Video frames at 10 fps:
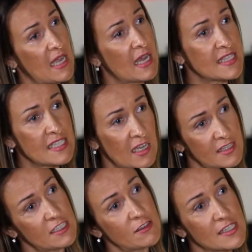
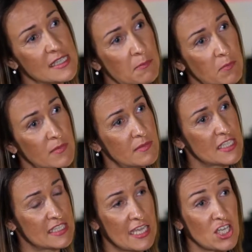Until some
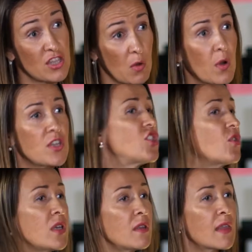stage they were
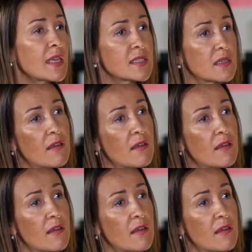enjoying that,